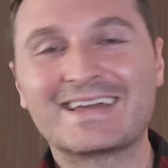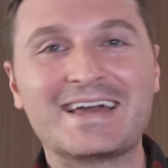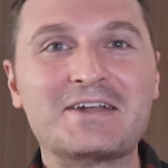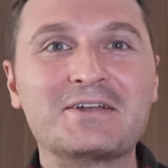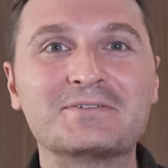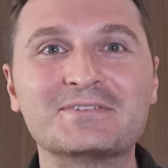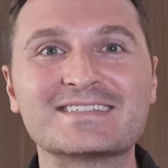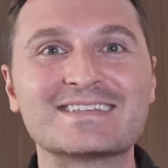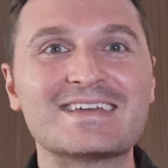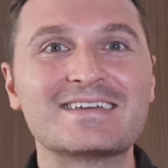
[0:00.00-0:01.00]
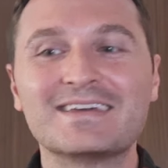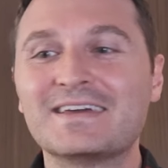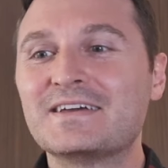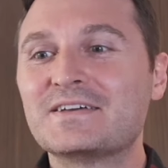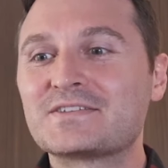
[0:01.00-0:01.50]
I don't know. We'll see.
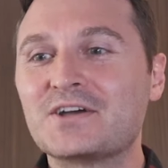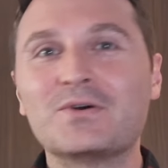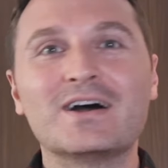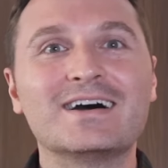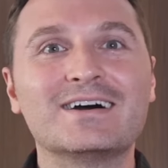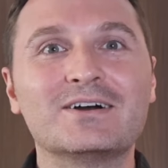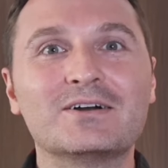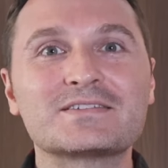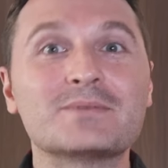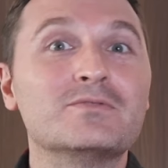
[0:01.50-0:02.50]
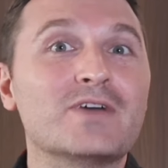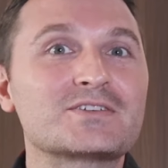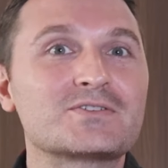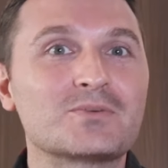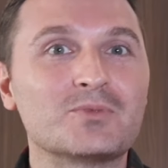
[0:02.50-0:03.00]
So some
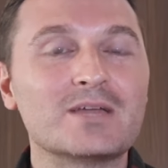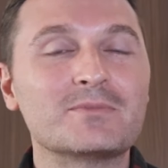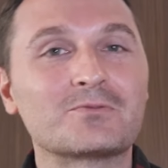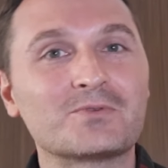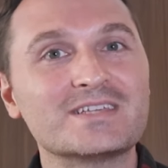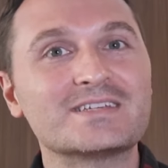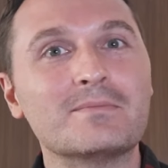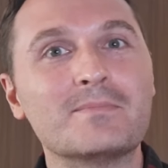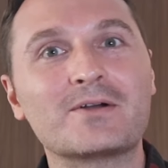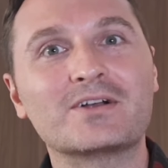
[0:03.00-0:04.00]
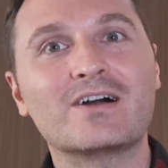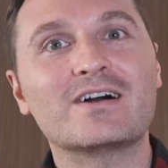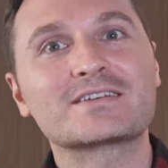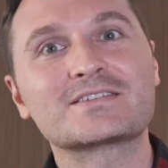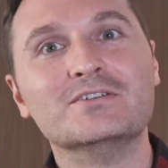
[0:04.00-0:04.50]
investors are blaming the recent Mt.
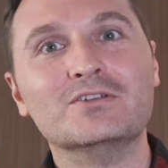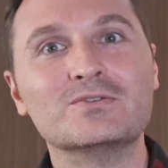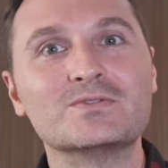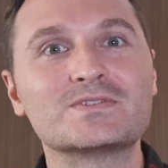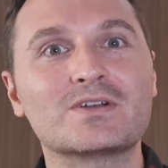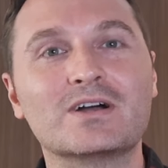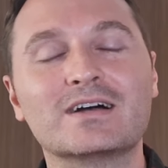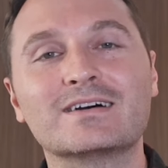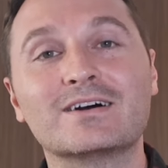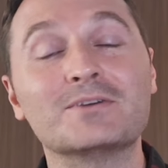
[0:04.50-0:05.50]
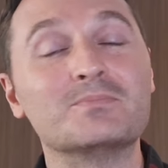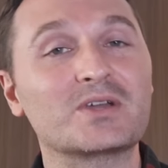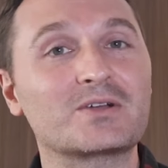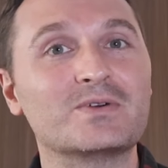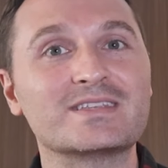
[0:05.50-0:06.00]
Gox news on
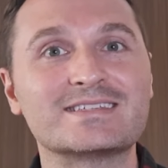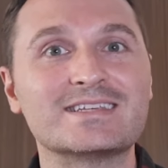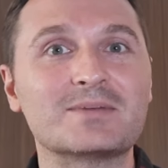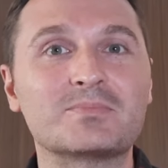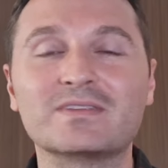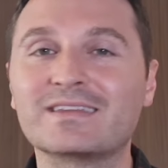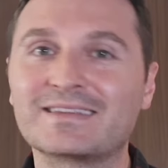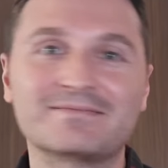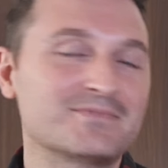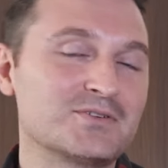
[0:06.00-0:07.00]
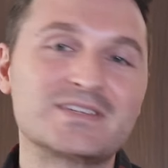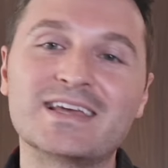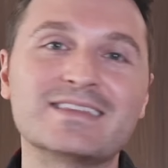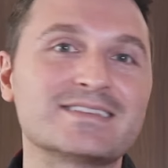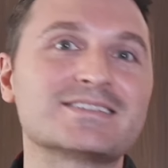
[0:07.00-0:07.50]
Bitcoin's dip, and that they're
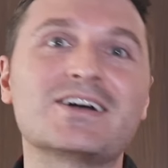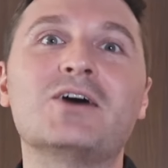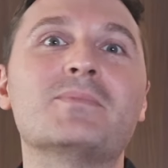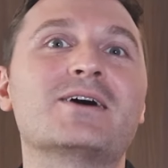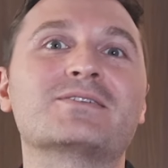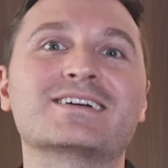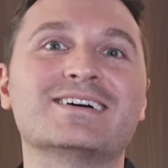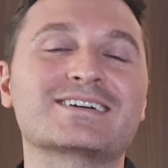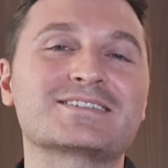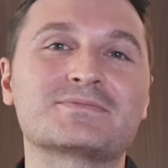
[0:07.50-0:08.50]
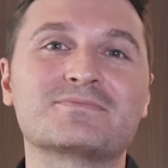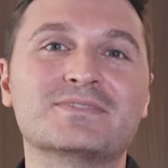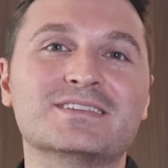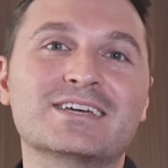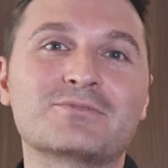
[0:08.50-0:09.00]
saying this is all Mt. Gox
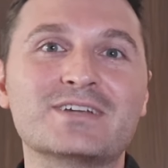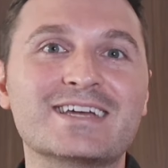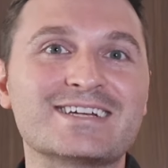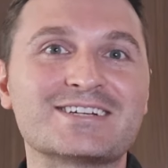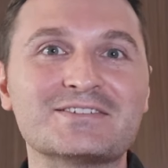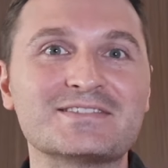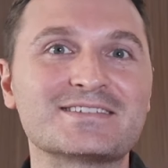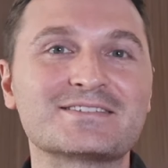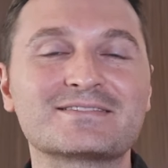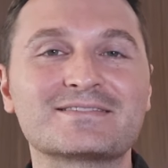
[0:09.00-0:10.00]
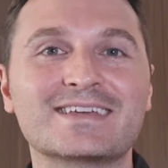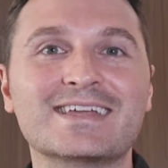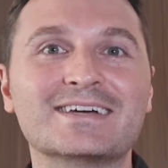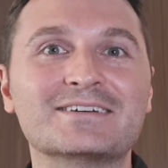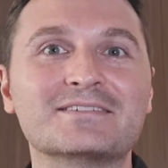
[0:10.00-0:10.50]
liquidations. You
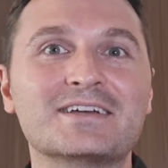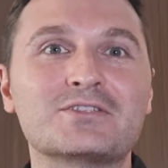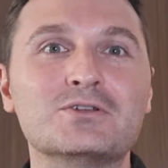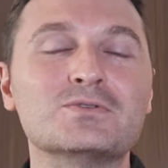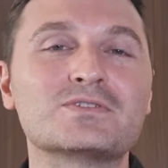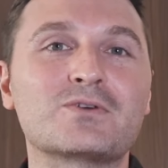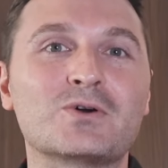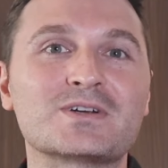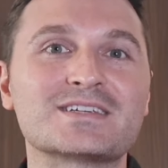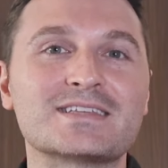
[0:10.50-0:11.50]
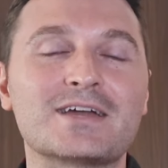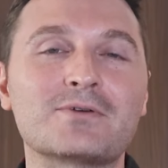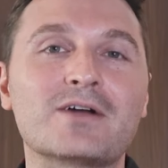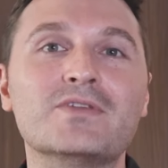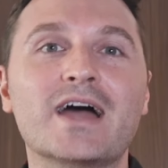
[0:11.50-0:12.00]
know, the news, of course, is that
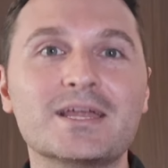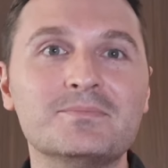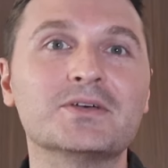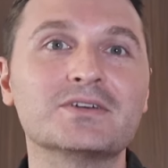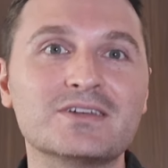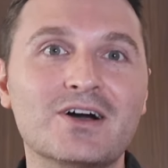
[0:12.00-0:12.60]
around $9 billion in